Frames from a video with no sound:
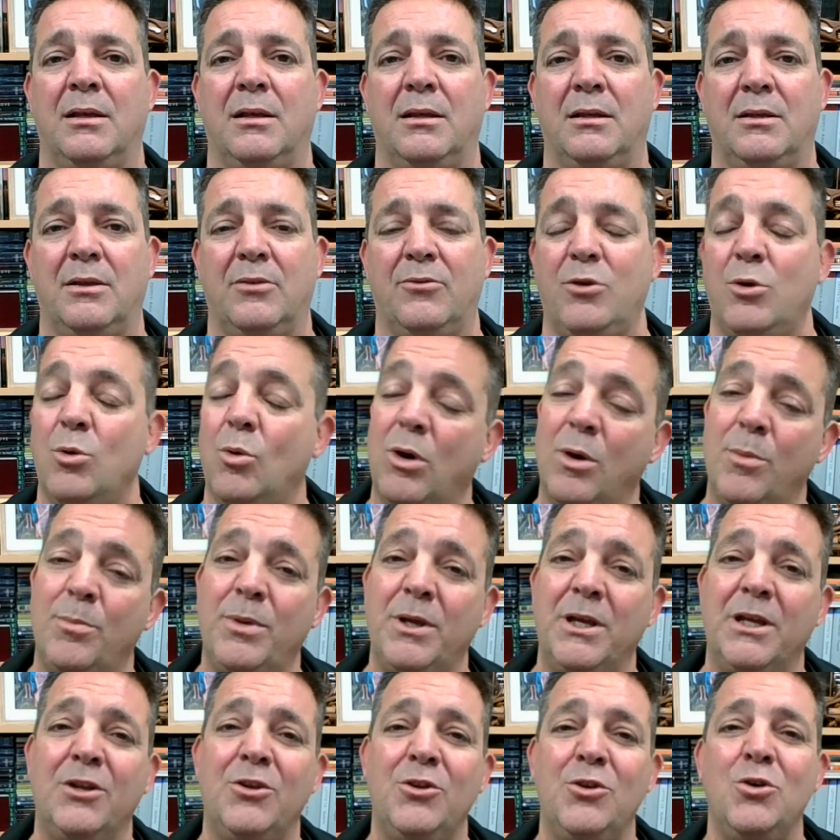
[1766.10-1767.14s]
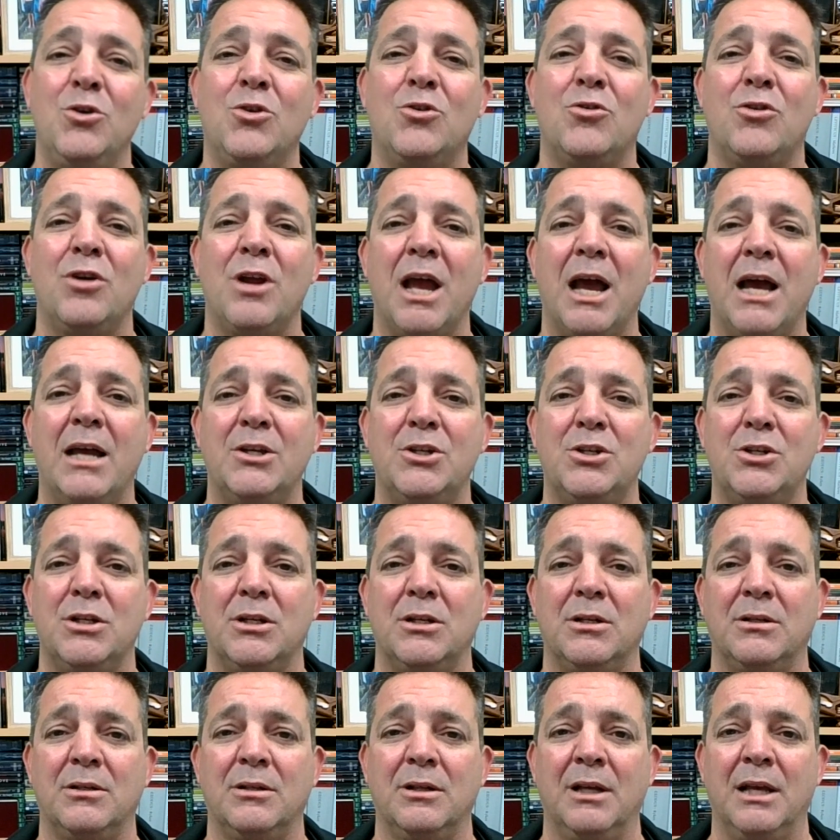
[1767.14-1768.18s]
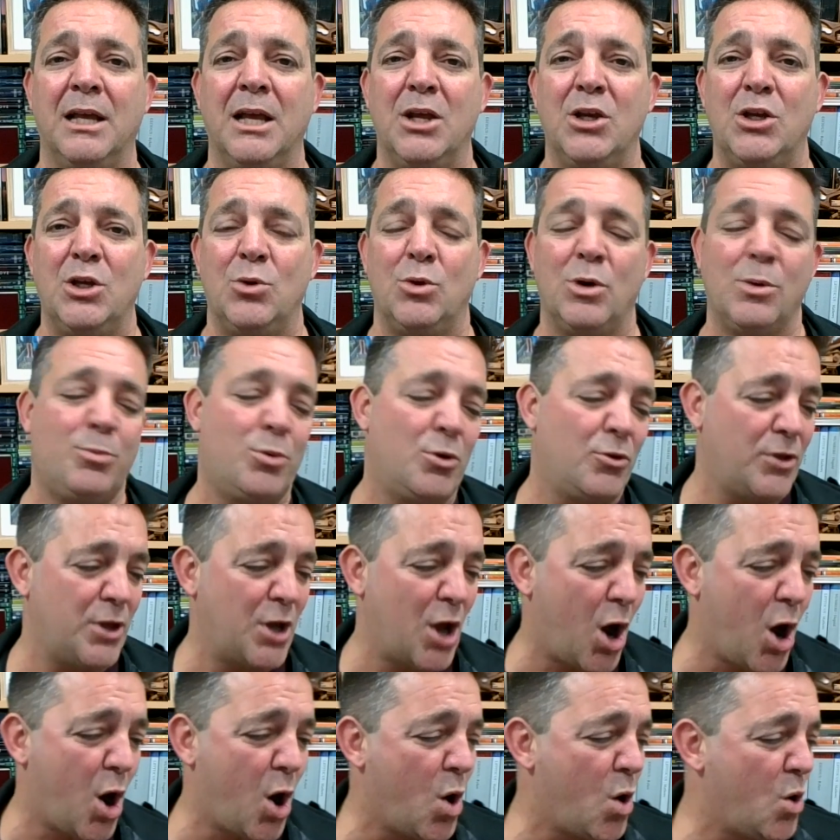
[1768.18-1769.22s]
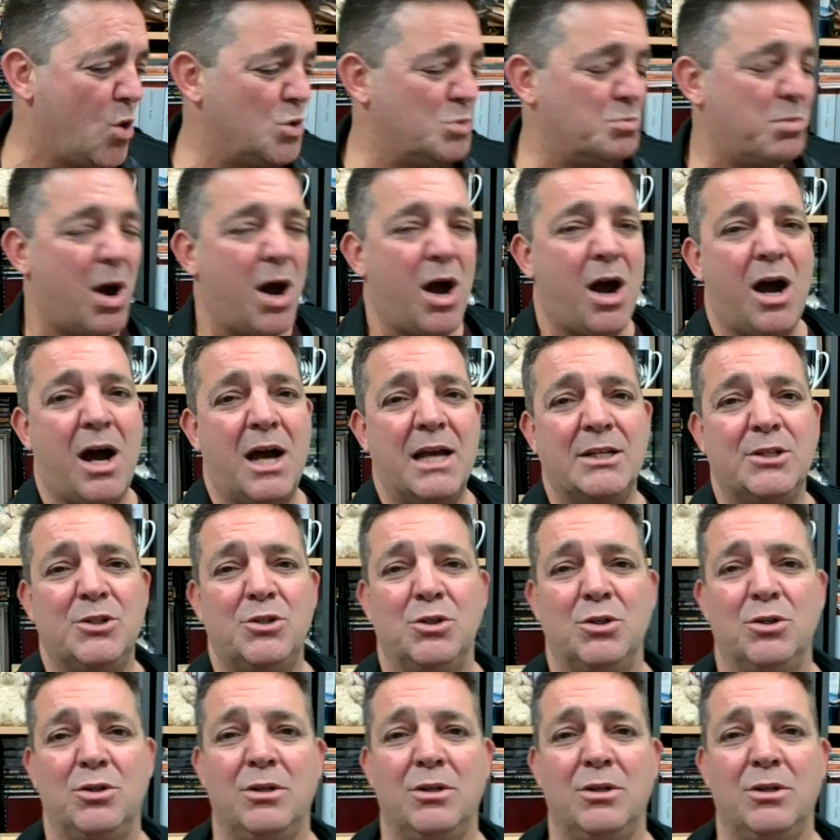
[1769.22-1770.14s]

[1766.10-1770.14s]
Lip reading: If you want to be a new creation, do you want to put the old behind you?